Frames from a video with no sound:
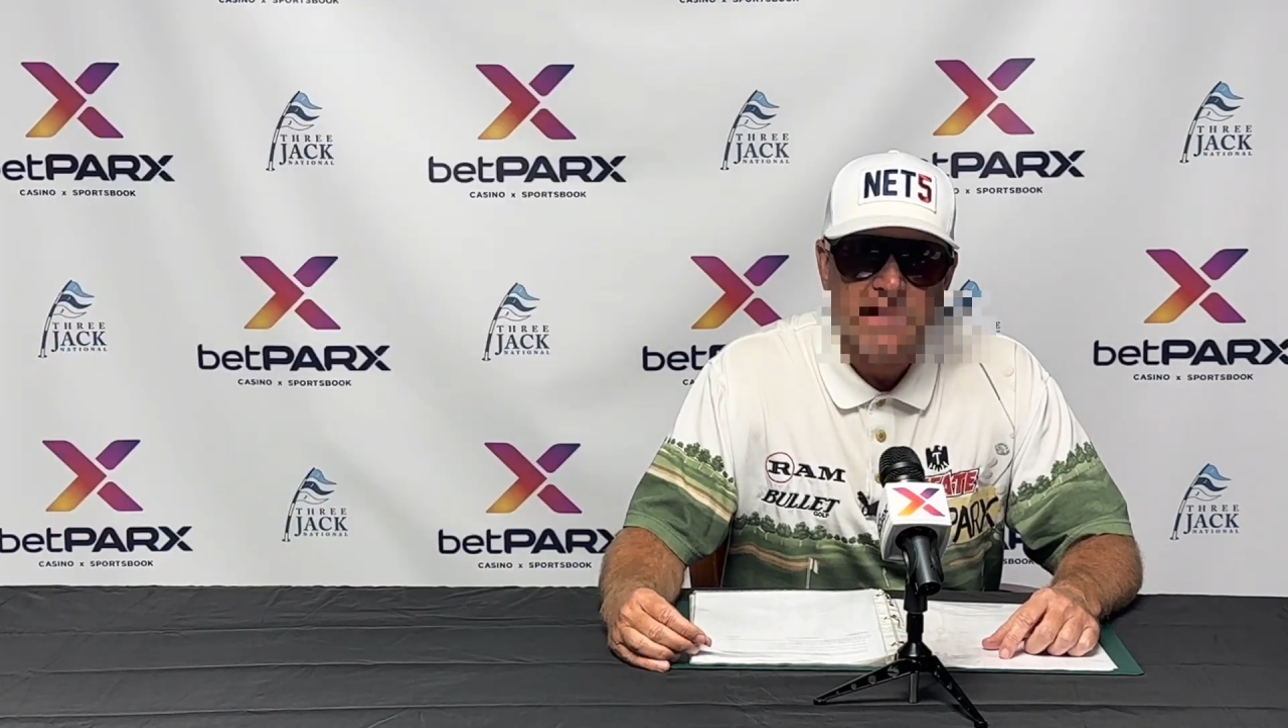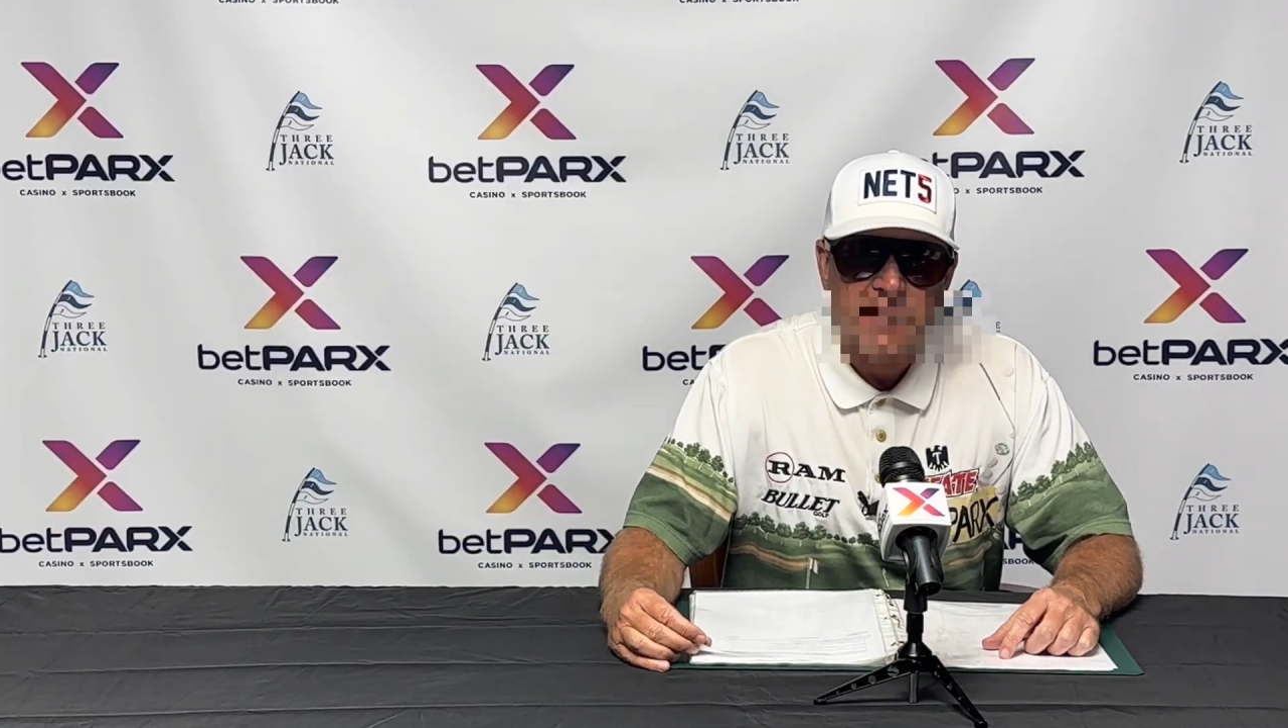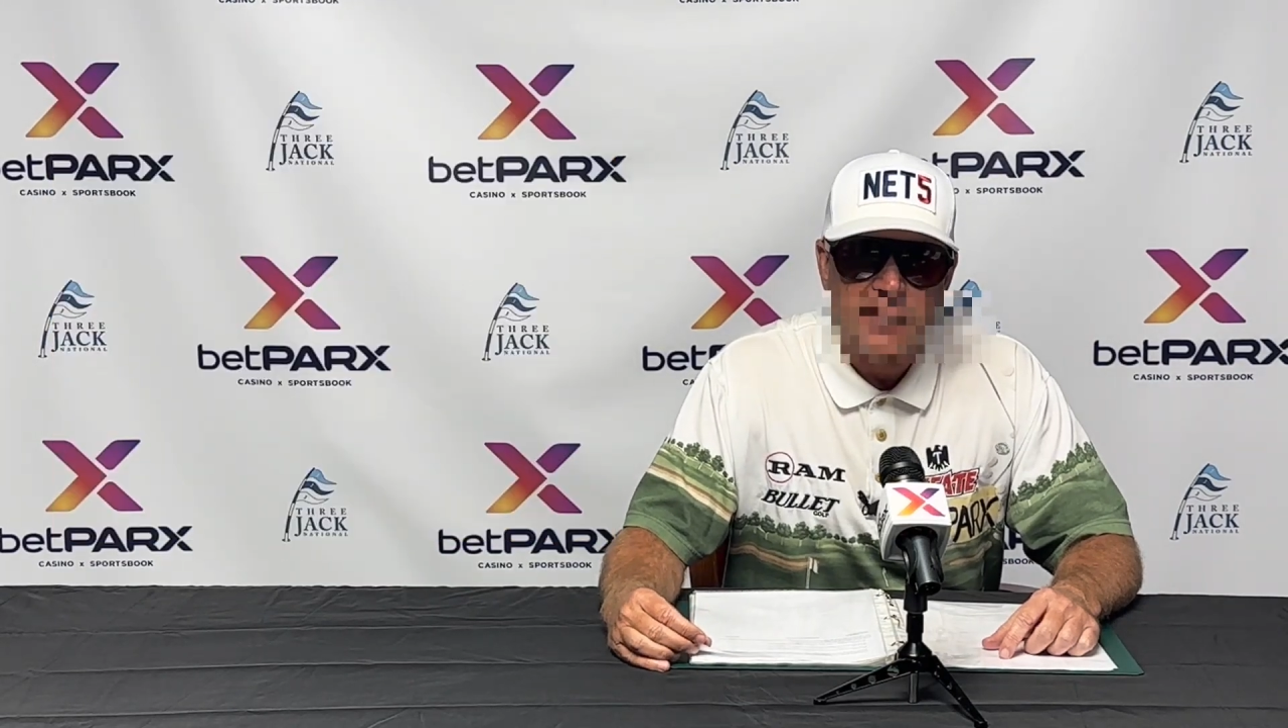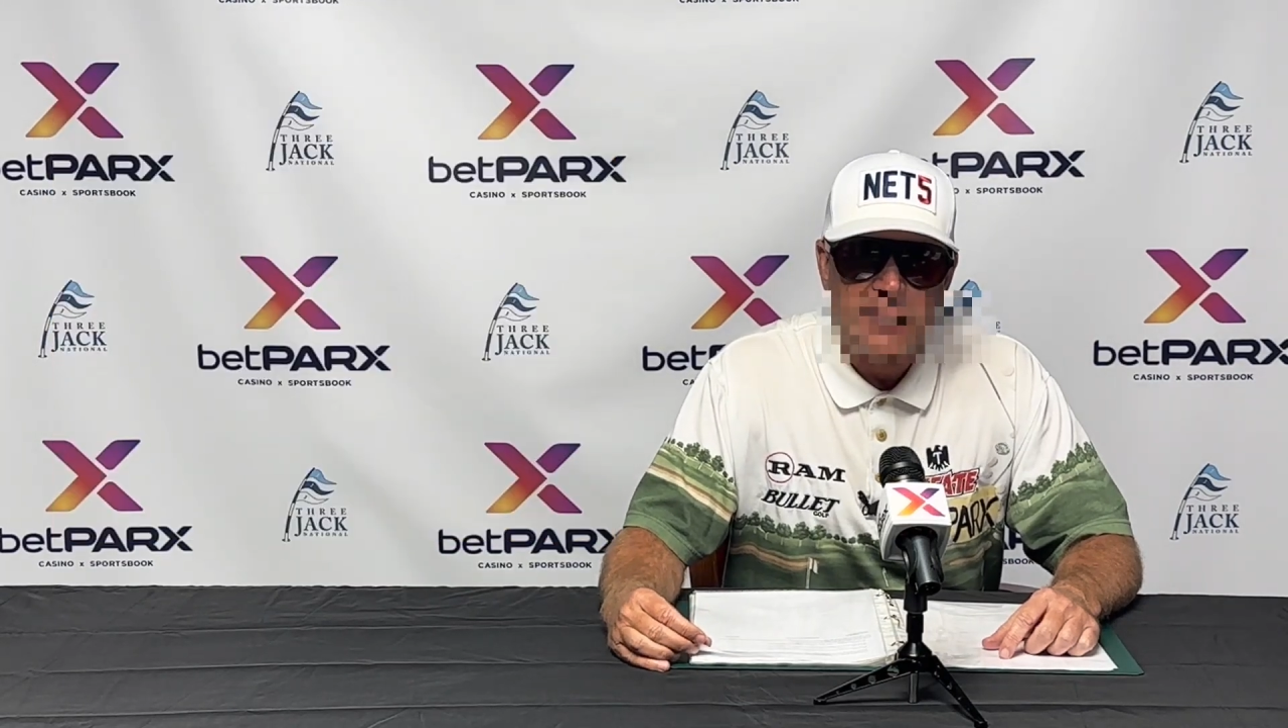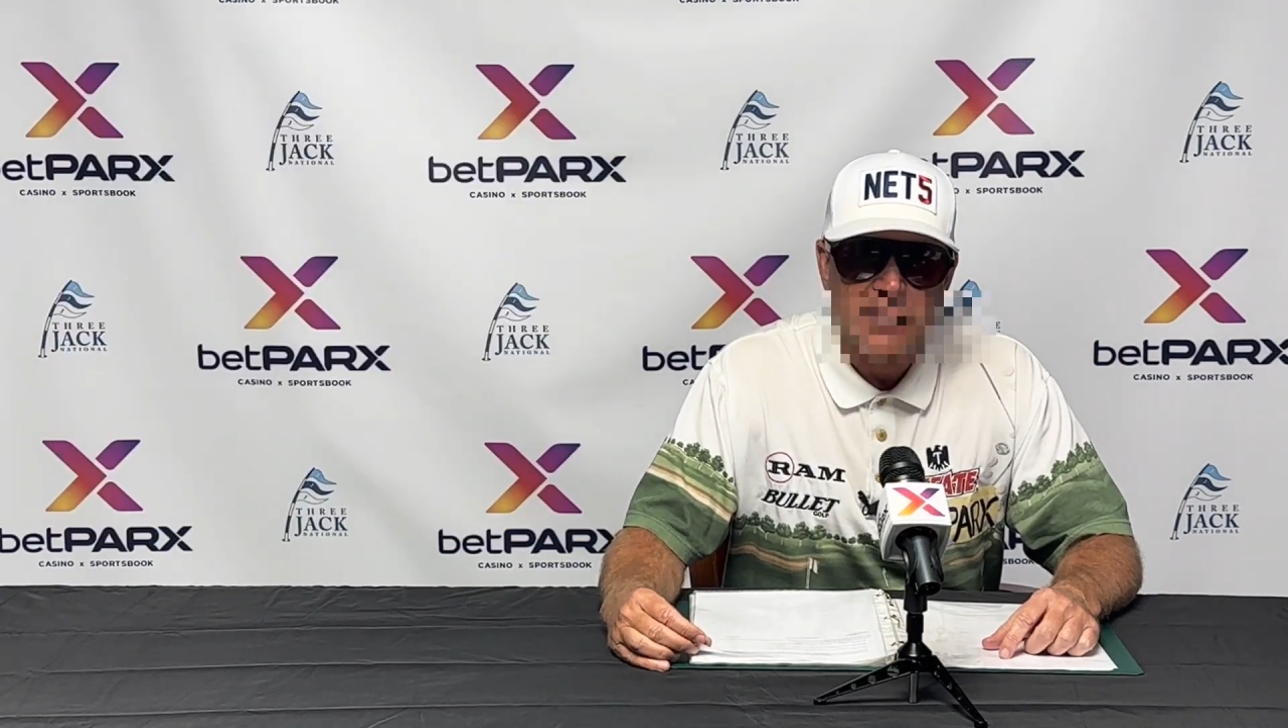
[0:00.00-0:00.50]

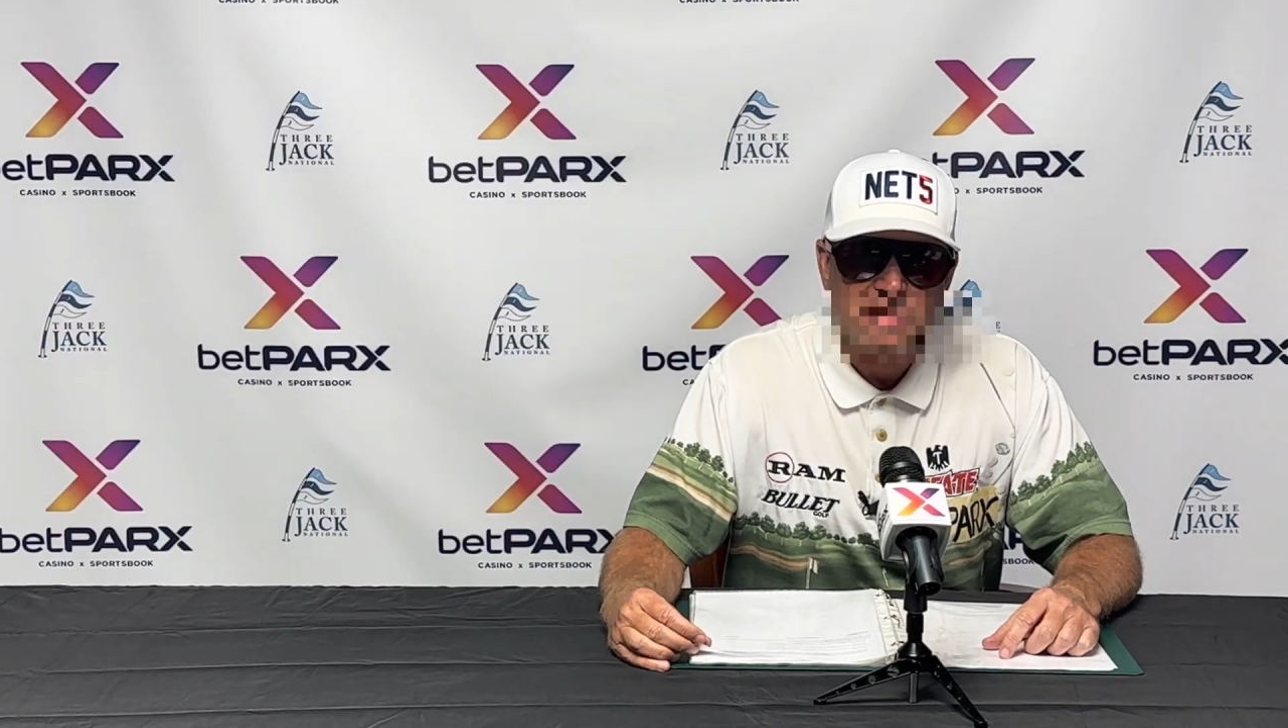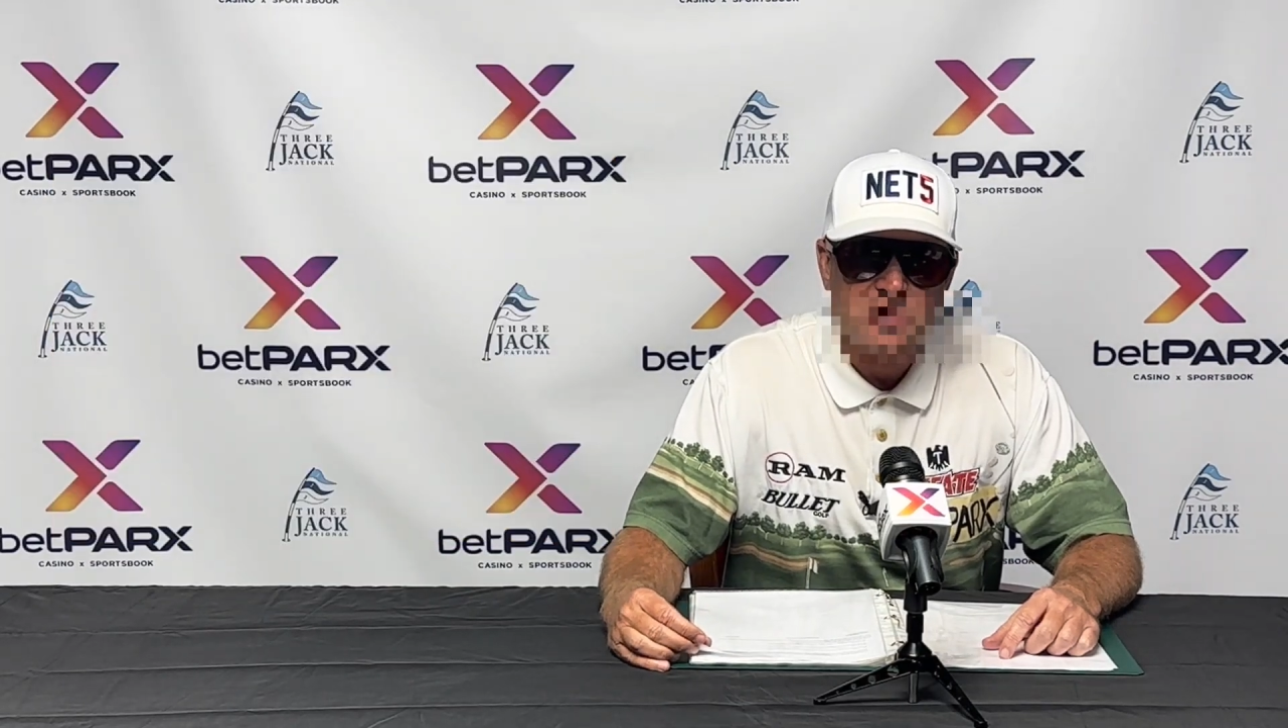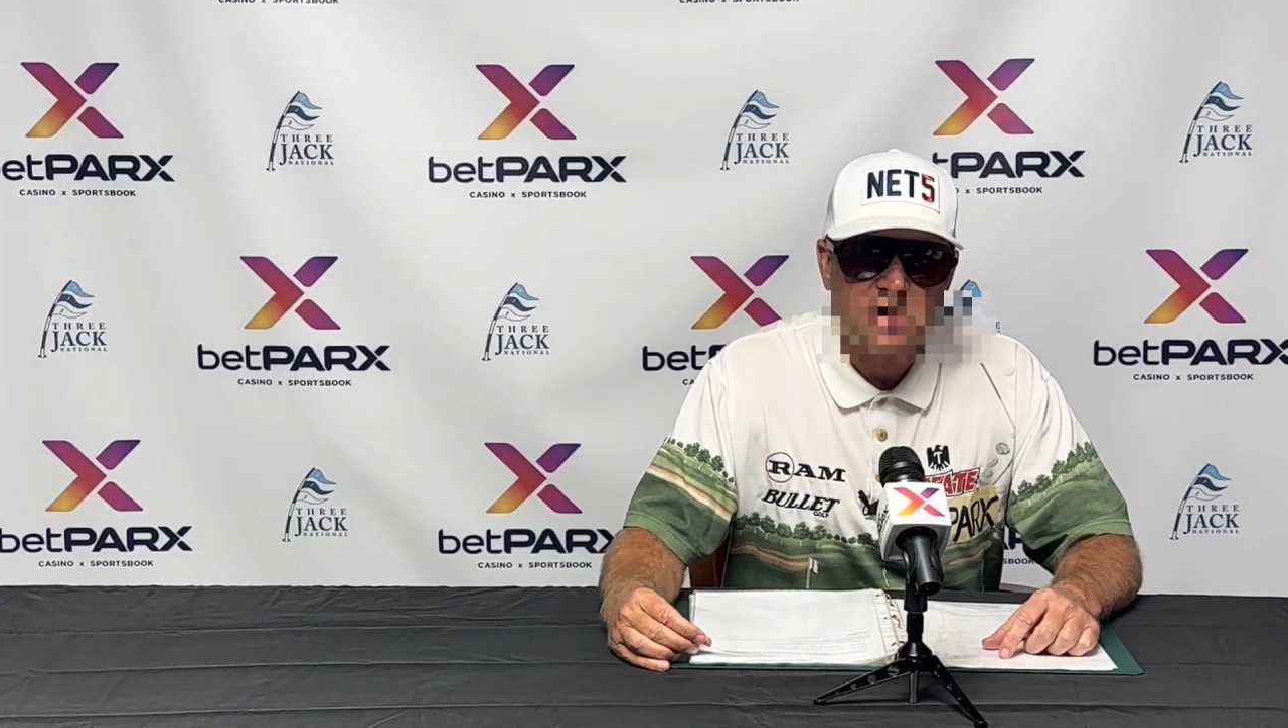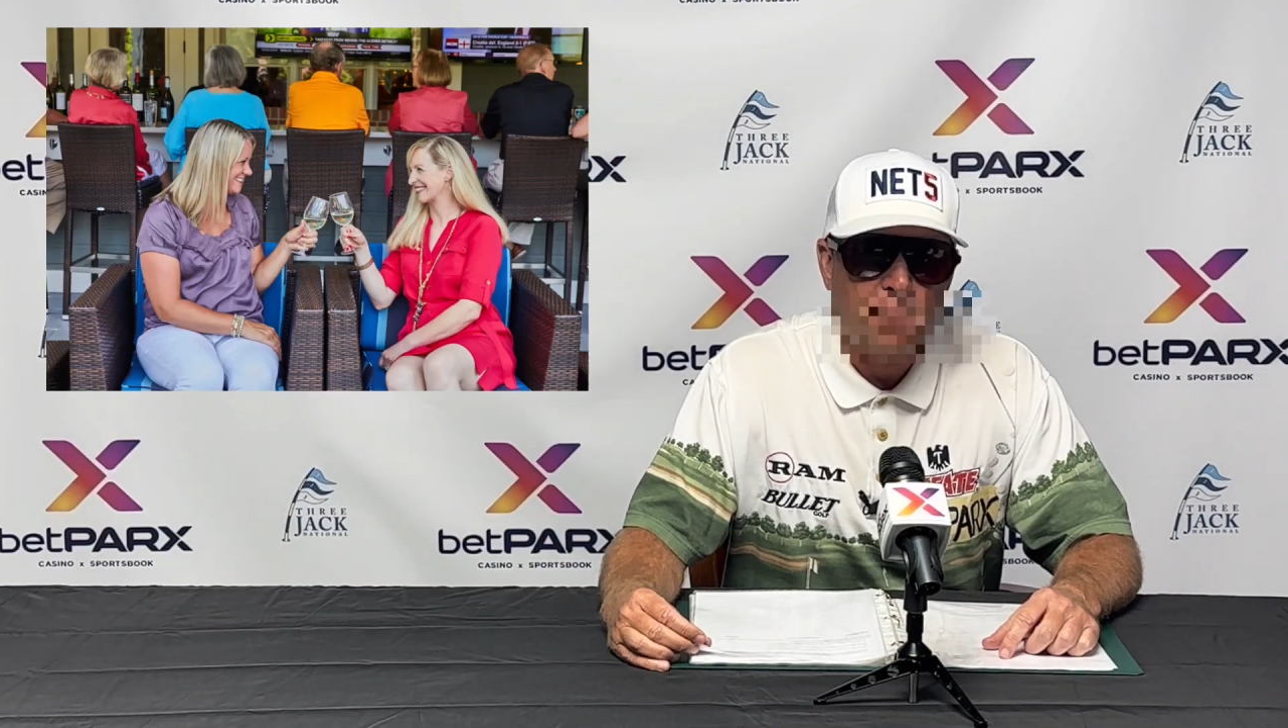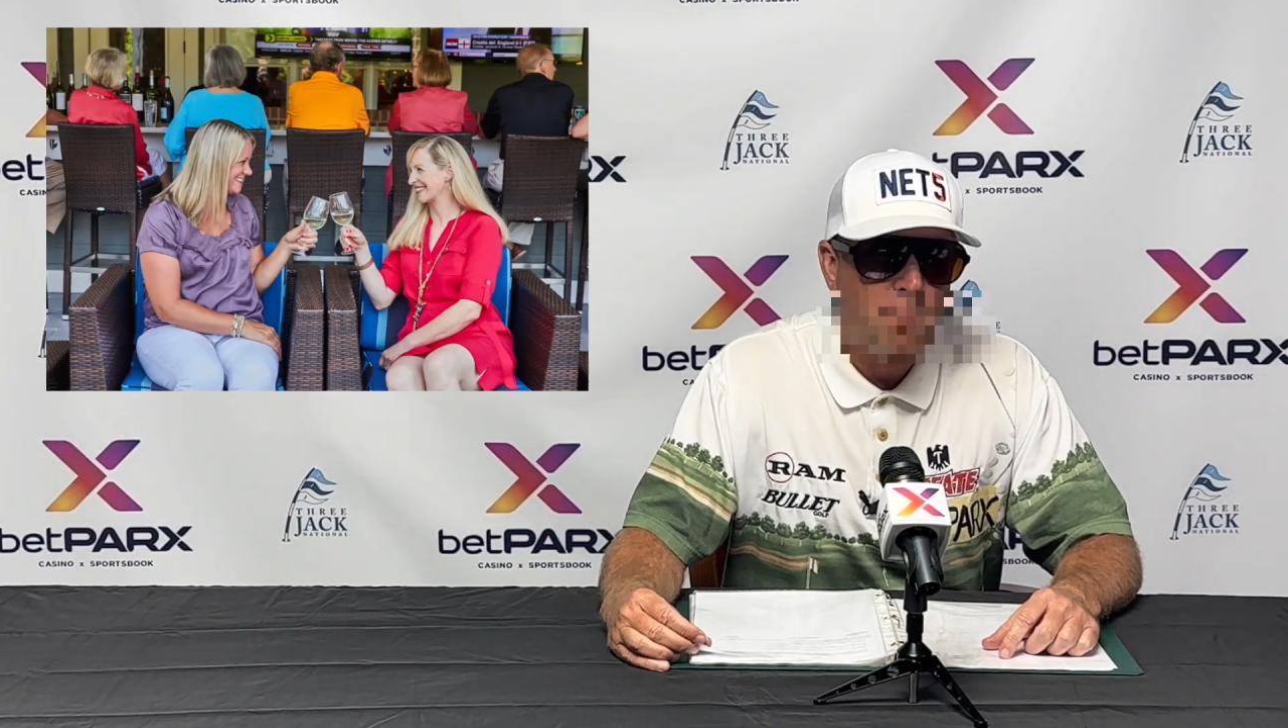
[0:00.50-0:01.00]
in addition